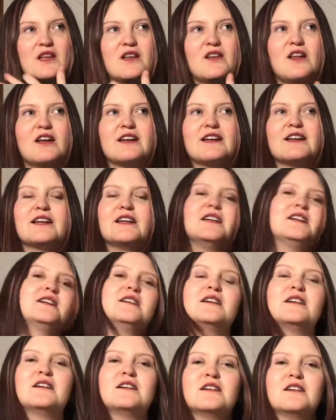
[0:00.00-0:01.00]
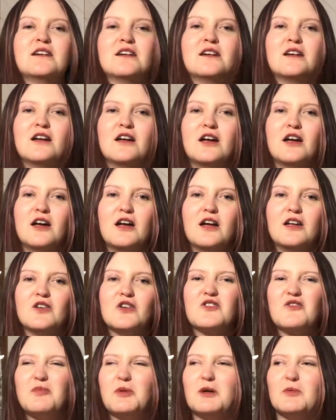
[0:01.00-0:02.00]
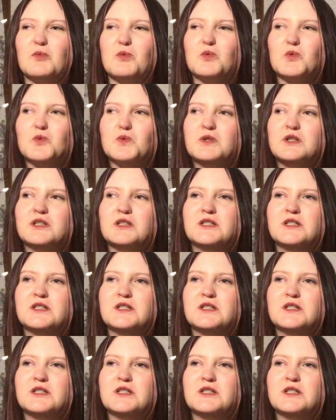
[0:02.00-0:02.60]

Like, a lot of people